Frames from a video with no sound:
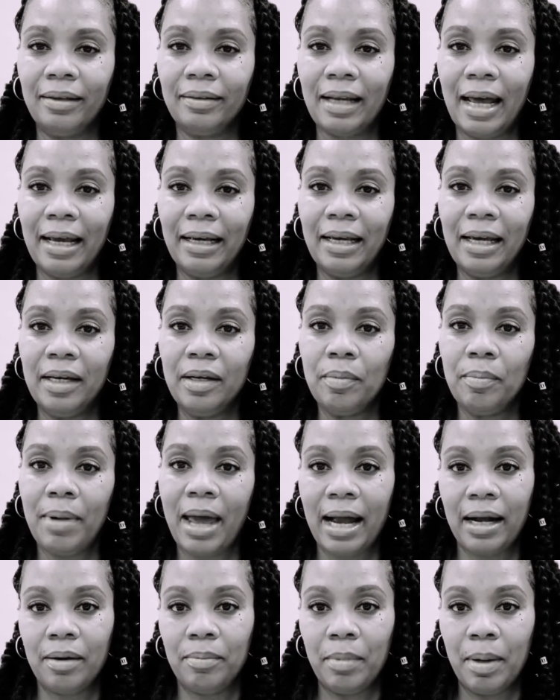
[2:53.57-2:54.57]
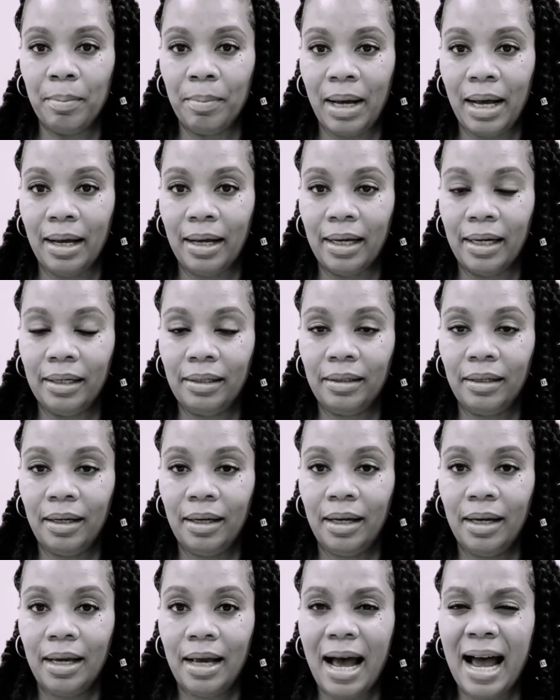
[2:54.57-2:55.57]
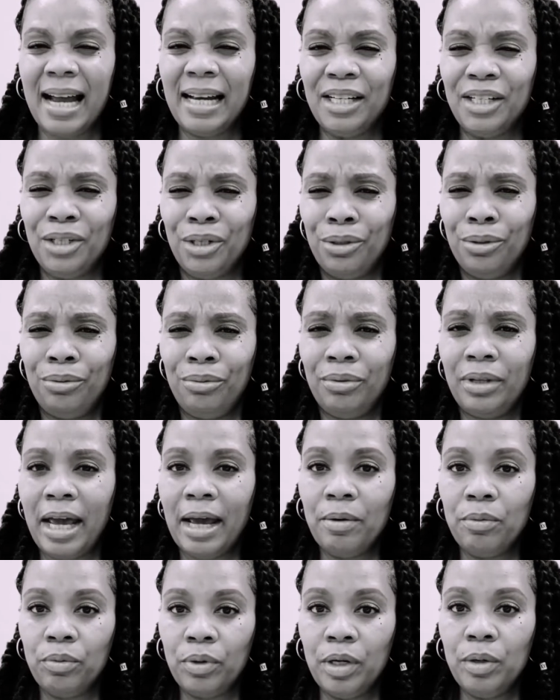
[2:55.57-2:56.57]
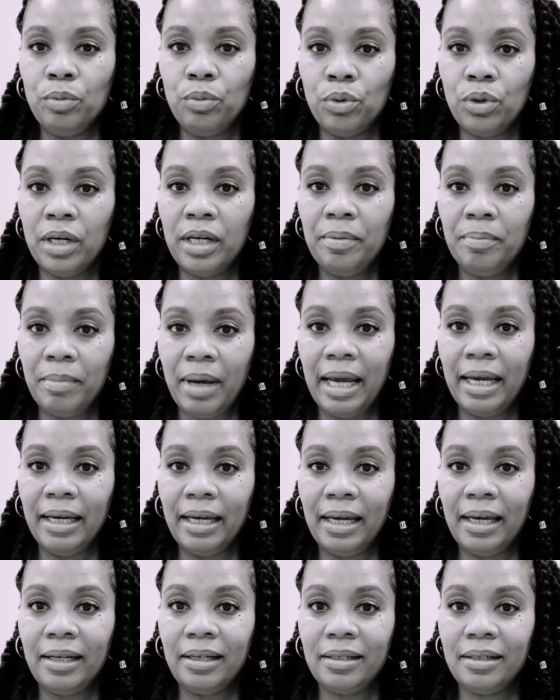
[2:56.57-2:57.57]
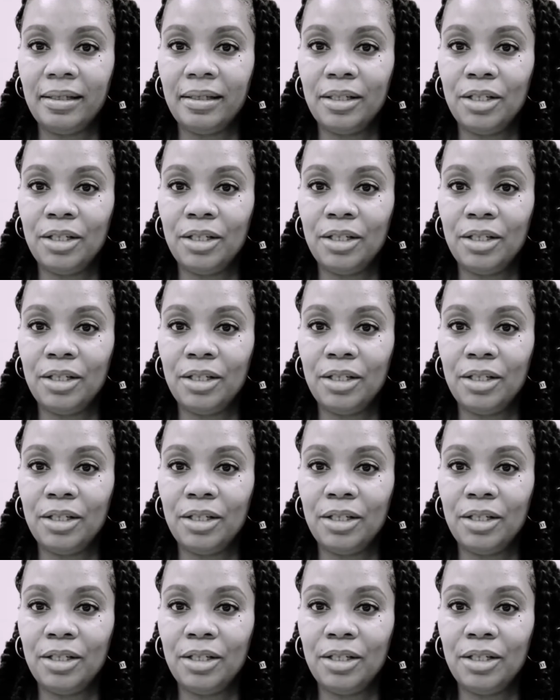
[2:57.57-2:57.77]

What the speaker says: Like in the back of my mind, I knew that we would make it